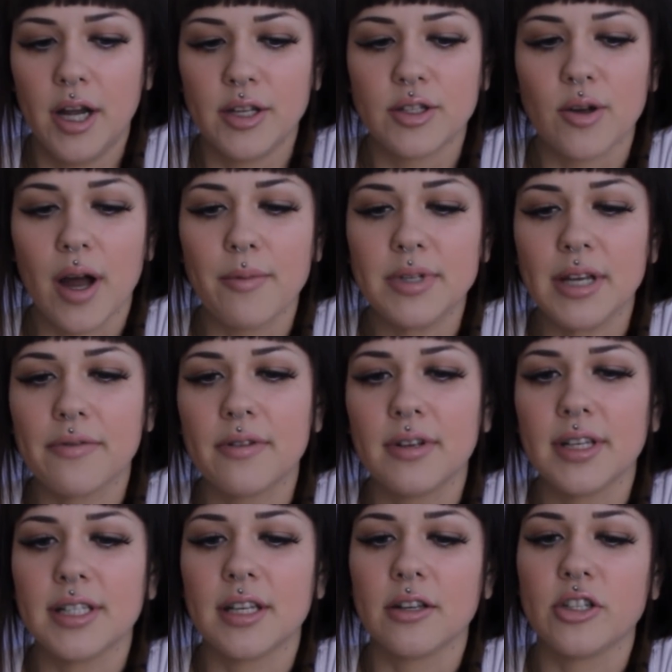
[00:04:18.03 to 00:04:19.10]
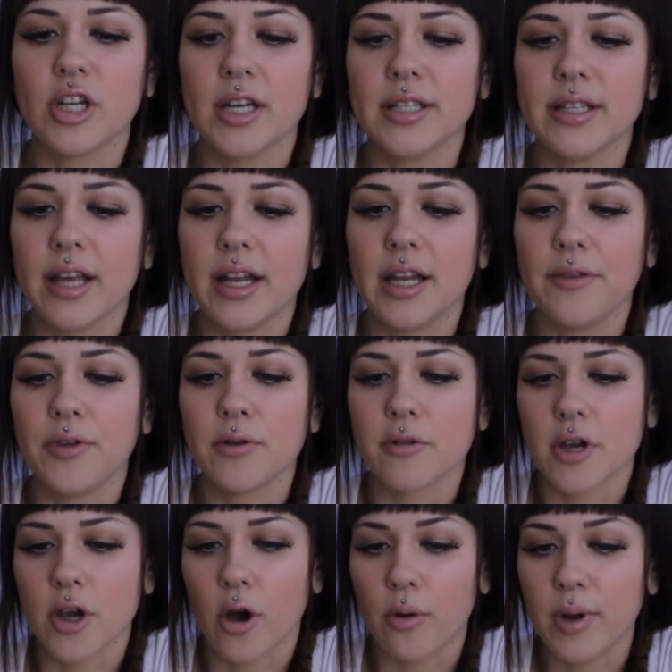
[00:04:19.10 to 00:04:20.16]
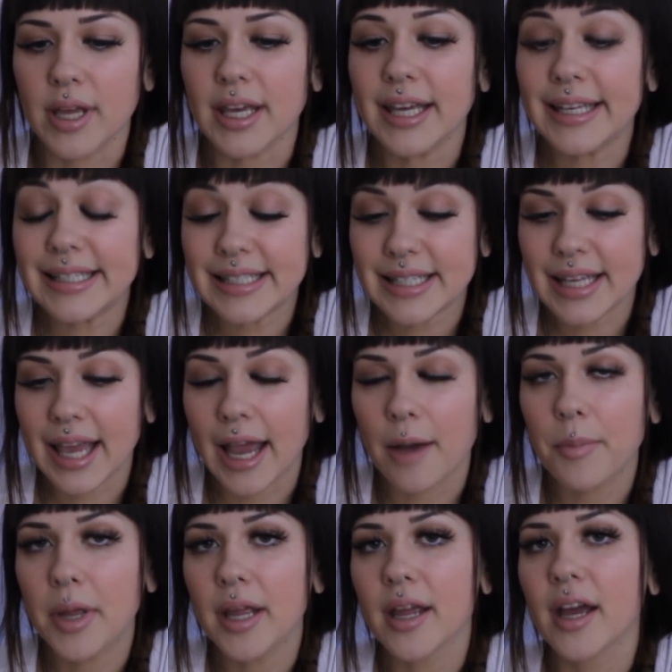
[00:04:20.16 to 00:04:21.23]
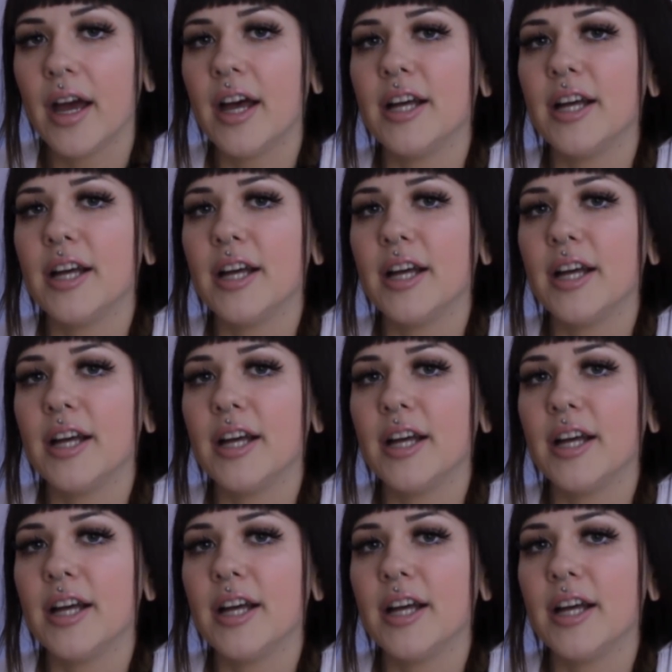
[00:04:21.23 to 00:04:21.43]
So I would definitely suggest that if you're going into camming,